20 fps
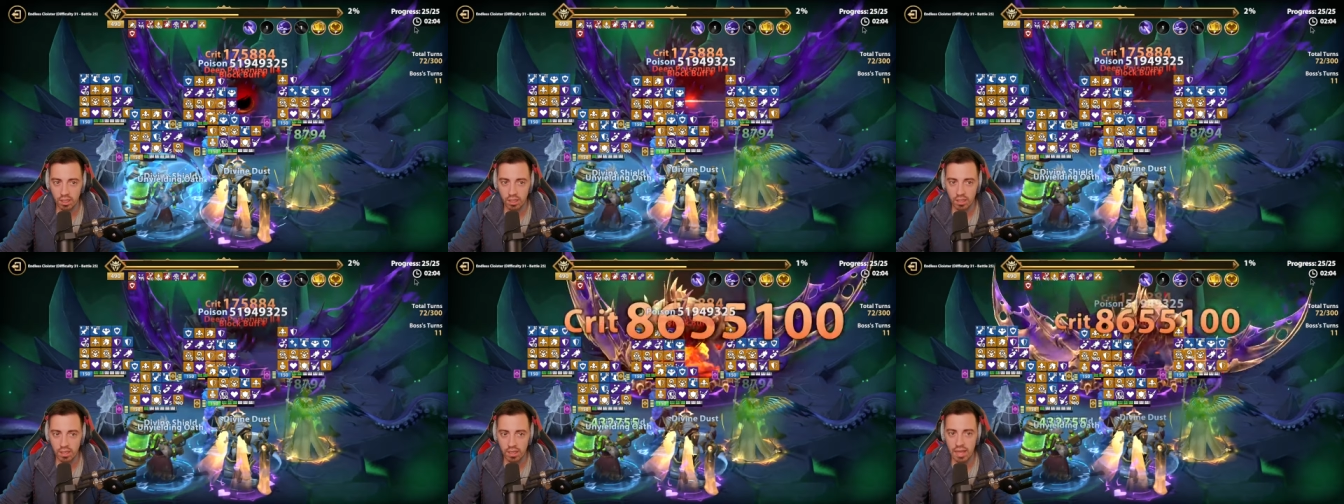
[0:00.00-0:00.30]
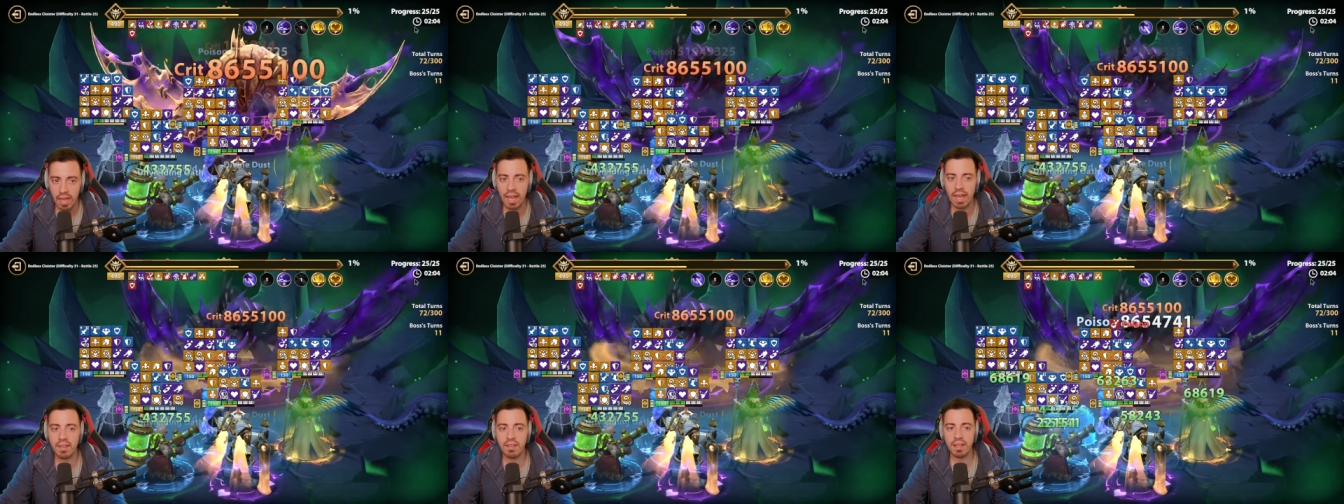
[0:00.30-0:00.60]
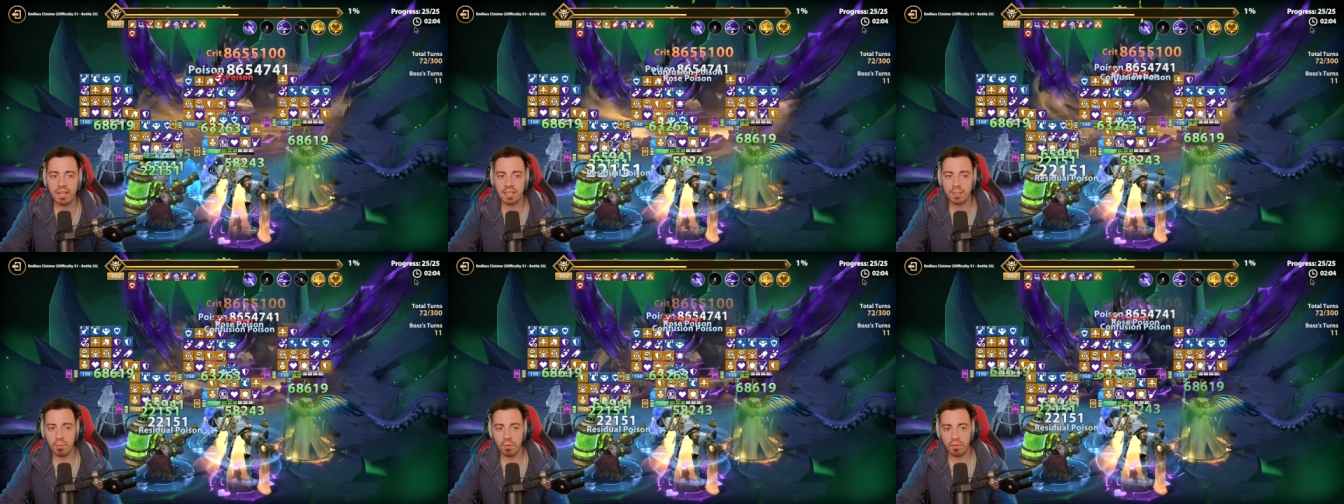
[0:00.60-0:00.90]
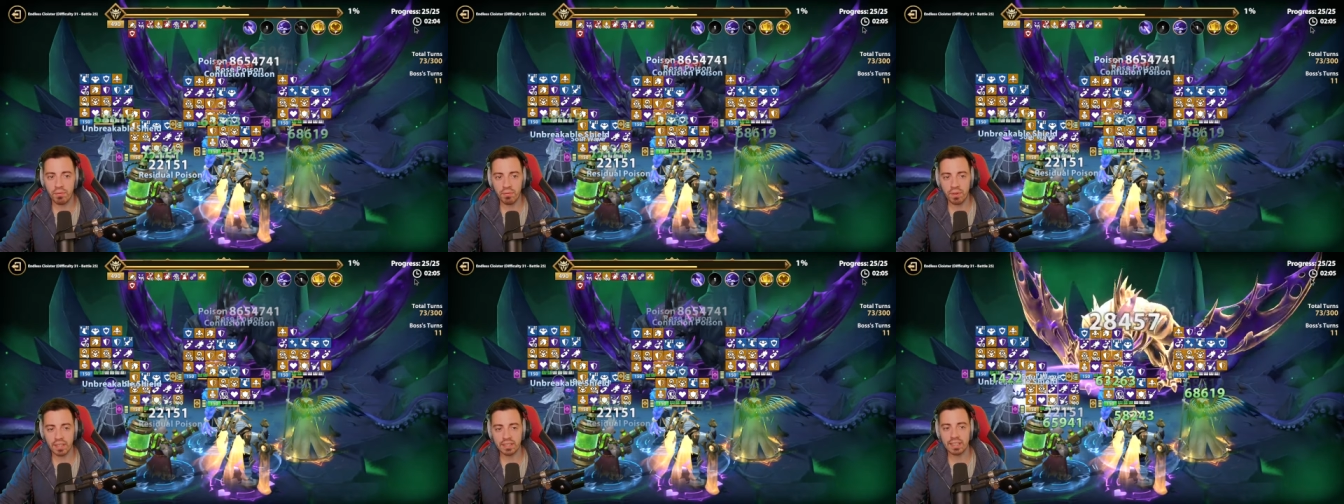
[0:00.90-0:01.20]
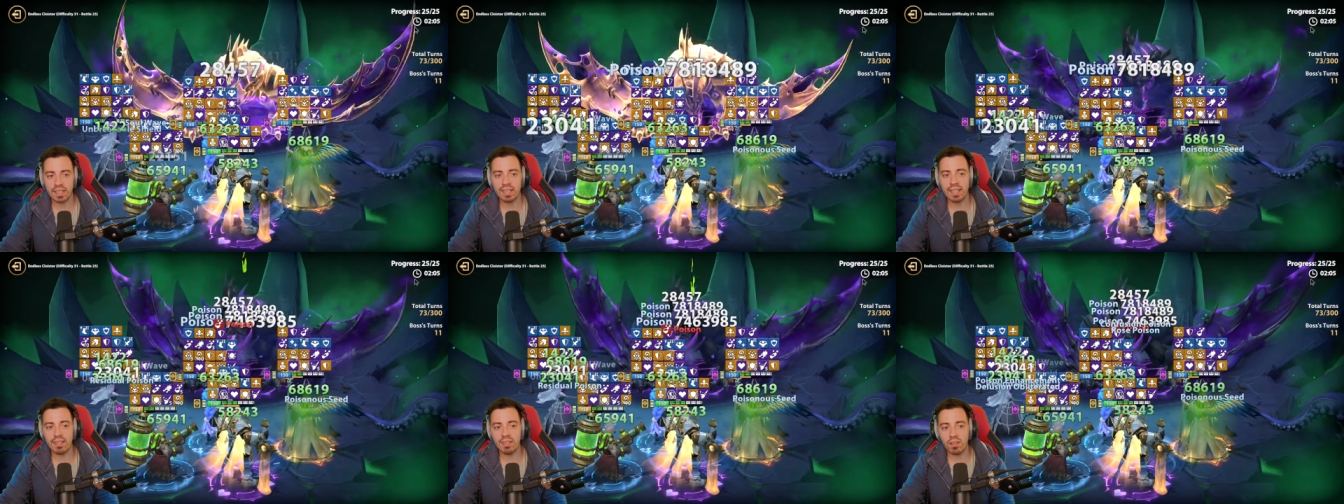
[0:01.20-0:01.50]
And that's perfect, I
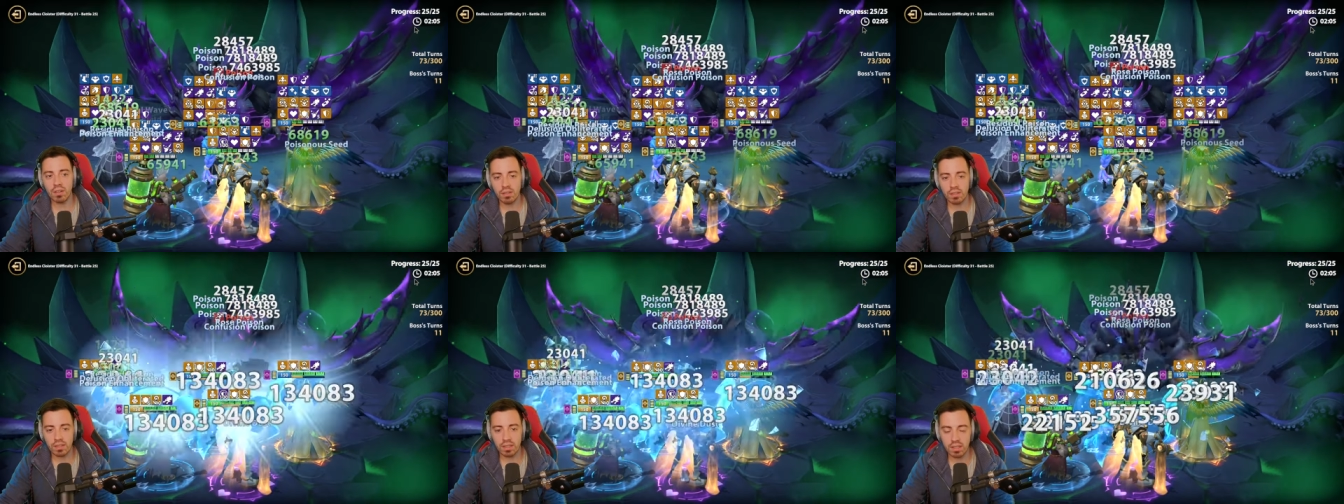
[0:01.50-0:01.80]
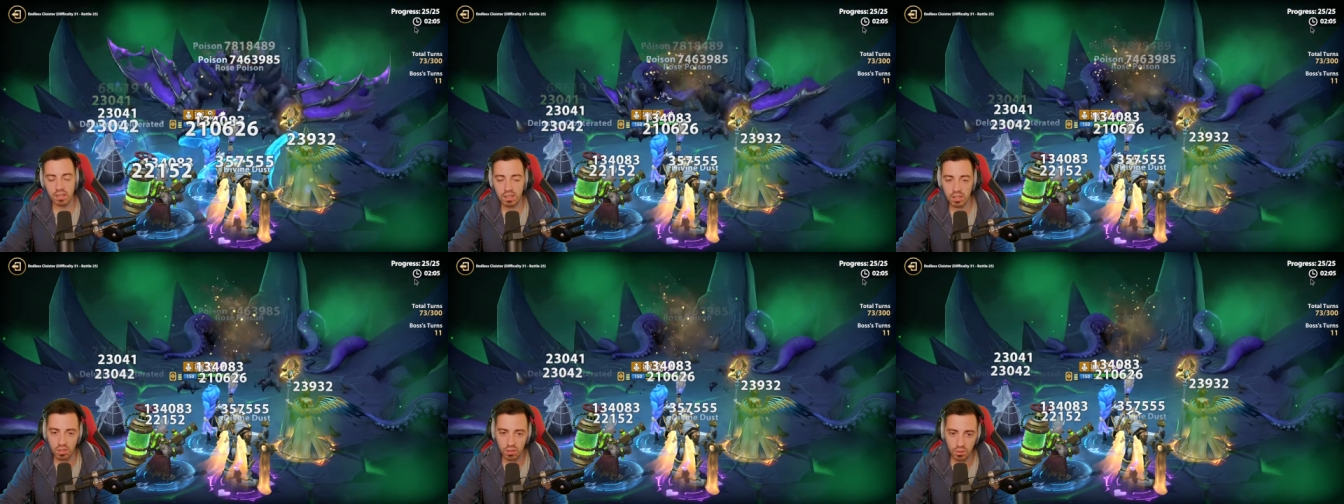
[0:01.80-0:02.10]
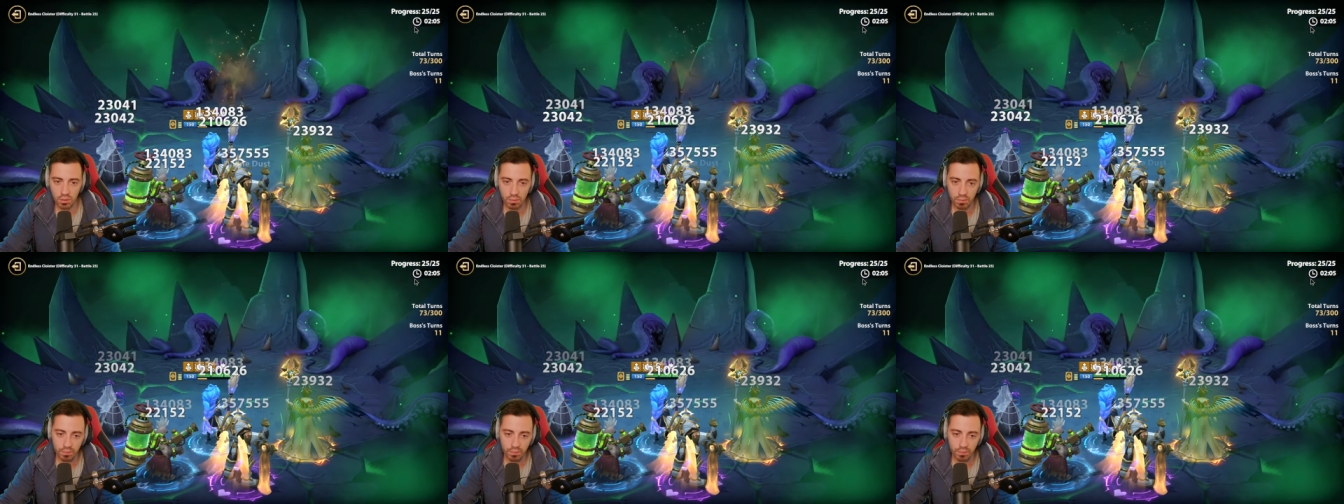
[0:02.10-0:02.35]
can continue.